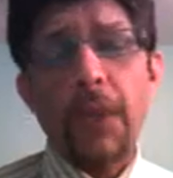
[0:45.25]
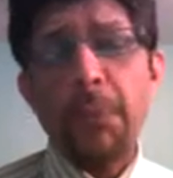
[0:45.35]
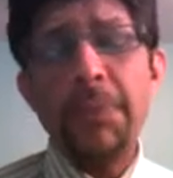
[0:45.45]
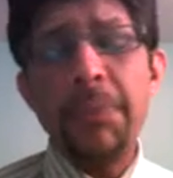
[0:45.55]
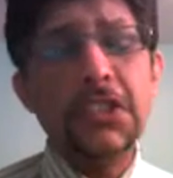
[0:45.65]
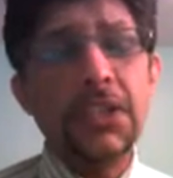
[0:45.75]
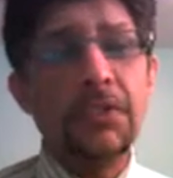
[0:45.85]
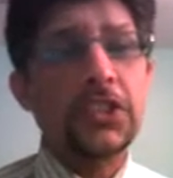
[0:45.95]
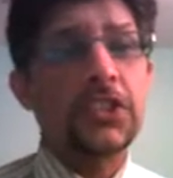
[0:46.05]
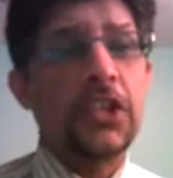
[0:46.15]

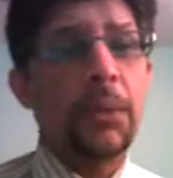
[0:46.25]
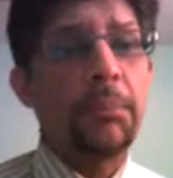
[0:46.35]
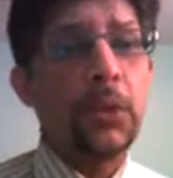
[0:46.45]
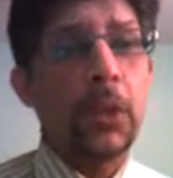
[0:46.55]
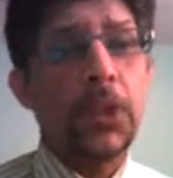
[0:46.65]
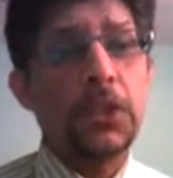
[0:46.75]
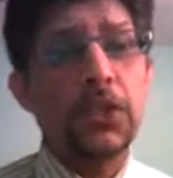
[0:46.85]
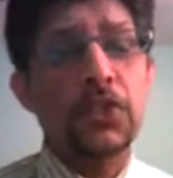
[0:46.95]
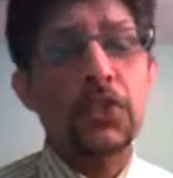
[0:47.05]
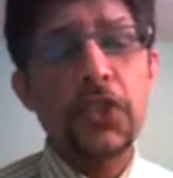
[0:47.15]
misgivings between
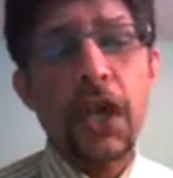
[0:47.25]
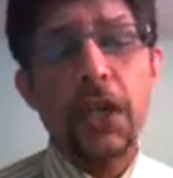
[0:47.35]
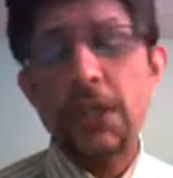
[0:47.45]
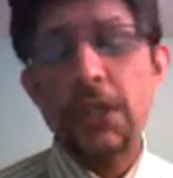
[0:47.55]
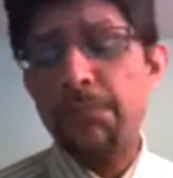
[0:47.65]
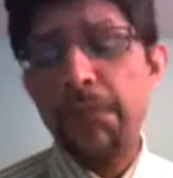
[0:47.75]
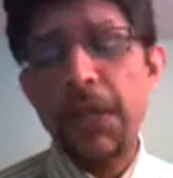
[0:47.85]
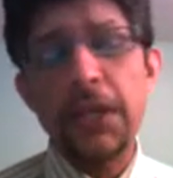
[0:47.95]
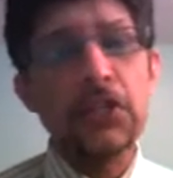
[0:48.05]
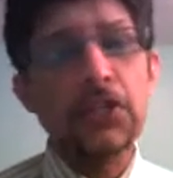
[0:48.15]
the Sri Lankan
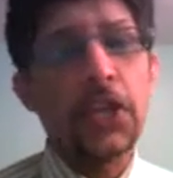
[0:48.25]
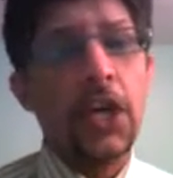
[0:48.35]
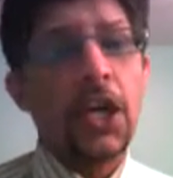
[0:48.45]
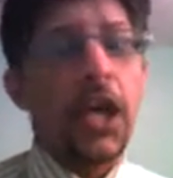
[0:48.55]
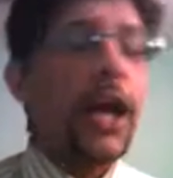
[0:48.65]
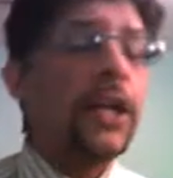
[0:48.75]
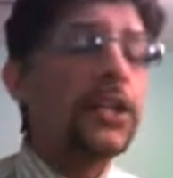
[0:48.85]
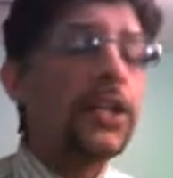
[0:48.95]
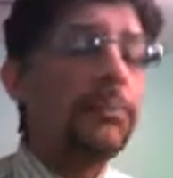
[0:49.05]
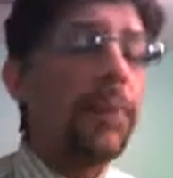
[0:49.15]
players
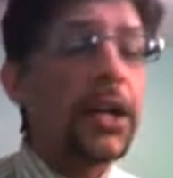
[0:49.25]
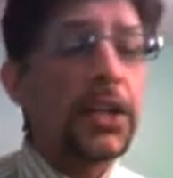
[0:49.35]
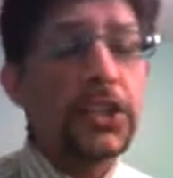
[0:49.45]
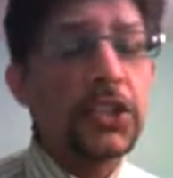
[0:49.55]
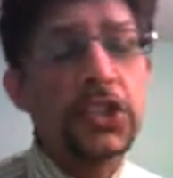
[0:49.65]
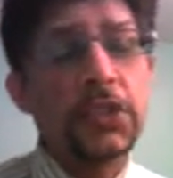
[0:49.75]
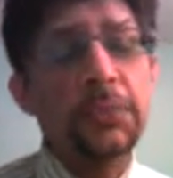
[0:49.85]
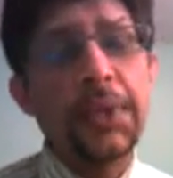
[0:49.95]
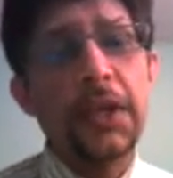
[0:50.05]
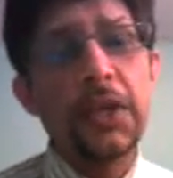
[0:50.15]
and the
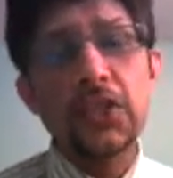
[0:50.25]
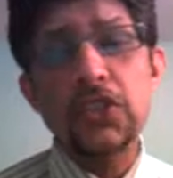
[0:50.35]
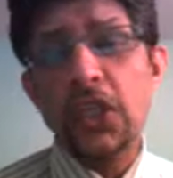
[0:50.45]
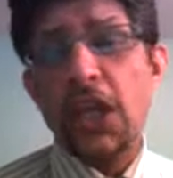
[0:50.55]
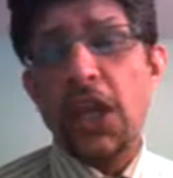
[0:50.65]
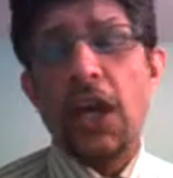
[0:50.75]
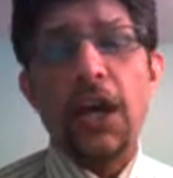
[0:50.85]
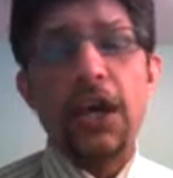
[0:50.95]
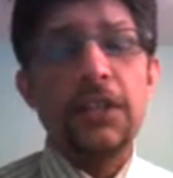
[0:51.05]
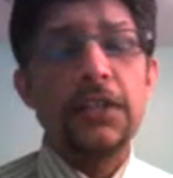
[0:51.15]
Bangladeshi players.
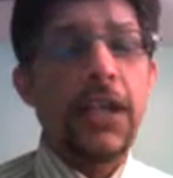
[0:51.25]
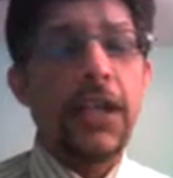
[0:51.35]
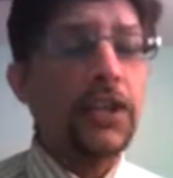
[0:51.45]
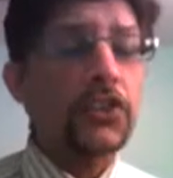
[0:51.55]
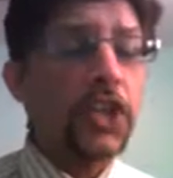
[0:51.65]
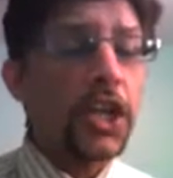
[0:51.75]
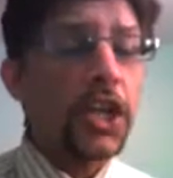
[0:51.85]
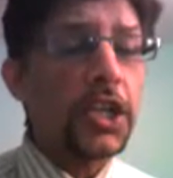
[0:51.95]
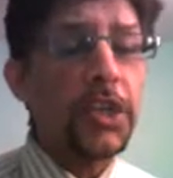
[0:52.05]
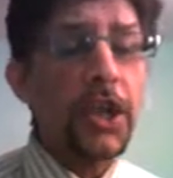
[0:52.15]
In the end,
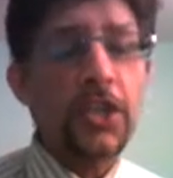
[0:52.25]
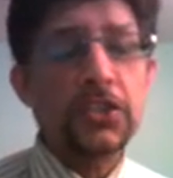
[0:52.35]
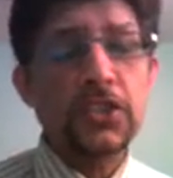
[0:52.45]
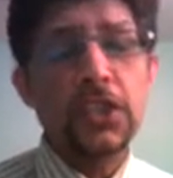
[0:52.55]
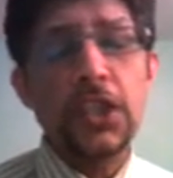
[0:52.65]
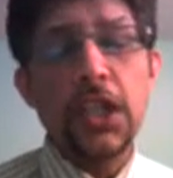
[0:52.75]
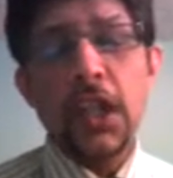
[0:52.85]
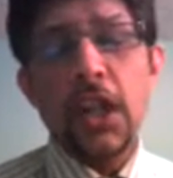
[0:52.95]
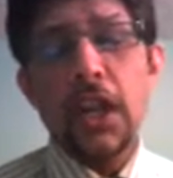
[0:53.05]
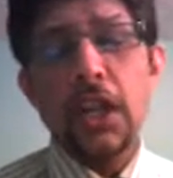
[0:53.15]
Shakib ul Hasan,
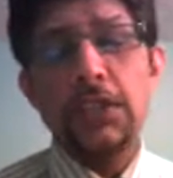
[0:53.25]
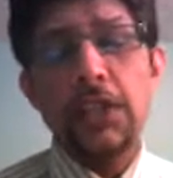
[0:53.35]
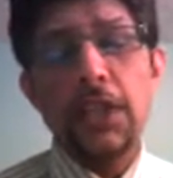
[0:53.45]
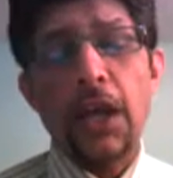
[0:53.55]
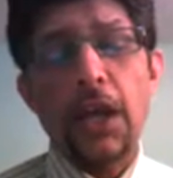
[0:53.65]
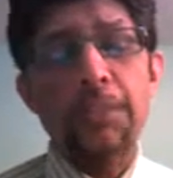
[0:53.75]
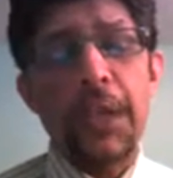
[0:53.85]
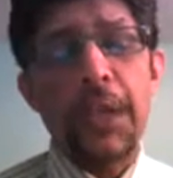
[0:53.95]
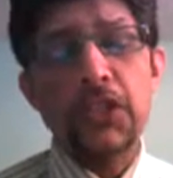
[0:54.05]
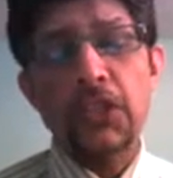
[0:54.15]
the
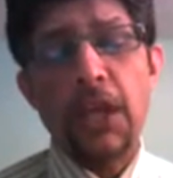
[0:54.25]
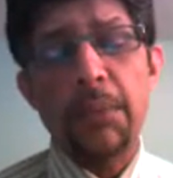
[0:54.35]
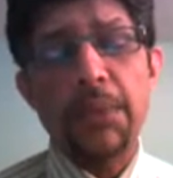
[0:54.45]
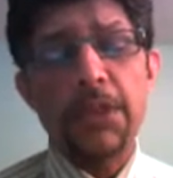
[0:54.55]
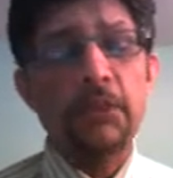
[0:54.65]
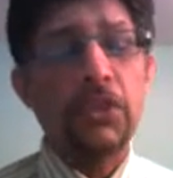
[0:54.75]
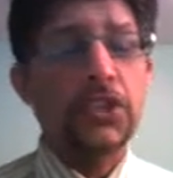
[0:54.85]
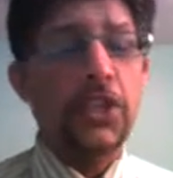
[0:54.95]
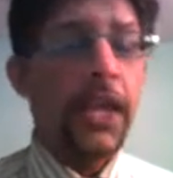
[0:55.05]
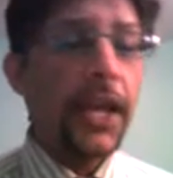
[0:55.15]
umpires, there
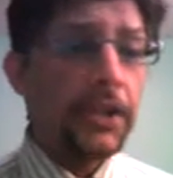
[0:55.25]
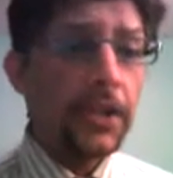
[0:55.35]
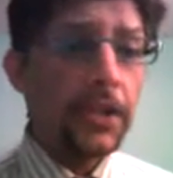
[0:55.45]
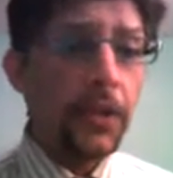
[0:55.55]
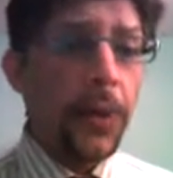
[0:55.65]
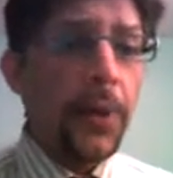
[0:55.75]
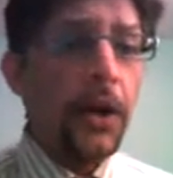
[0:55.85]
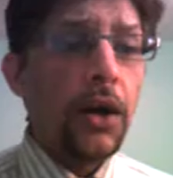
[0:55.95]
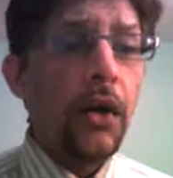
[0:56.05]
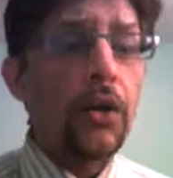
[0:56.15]
was an error
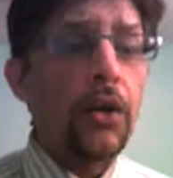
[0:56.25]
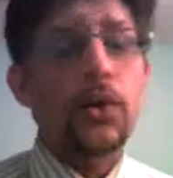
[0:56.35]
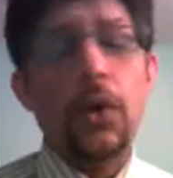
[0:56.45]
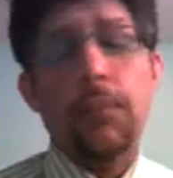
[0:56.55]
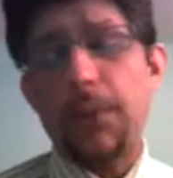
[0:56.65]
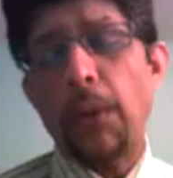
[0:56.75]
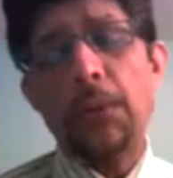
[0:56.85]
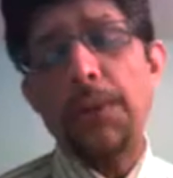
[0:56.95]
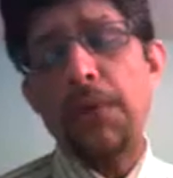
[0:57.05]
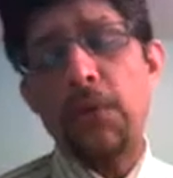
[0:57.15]

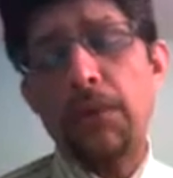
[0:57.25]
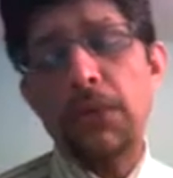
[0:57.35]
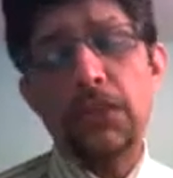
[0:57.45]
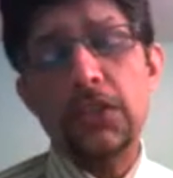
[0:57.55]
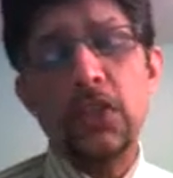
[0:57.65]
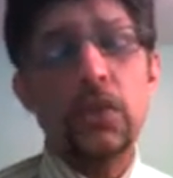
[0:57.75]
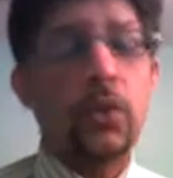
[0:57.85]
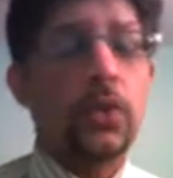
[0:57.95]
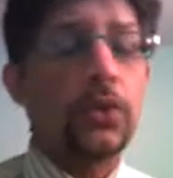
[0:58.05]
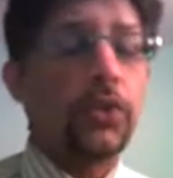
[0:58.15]
probably one does not
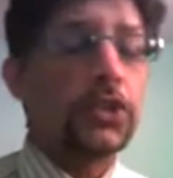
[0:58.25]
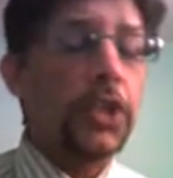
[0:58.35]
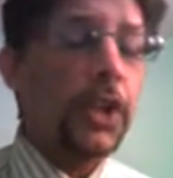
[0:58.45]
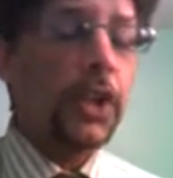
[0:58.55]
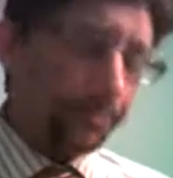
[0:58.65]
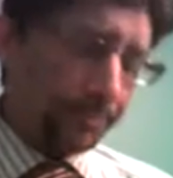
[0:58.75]
know it was a.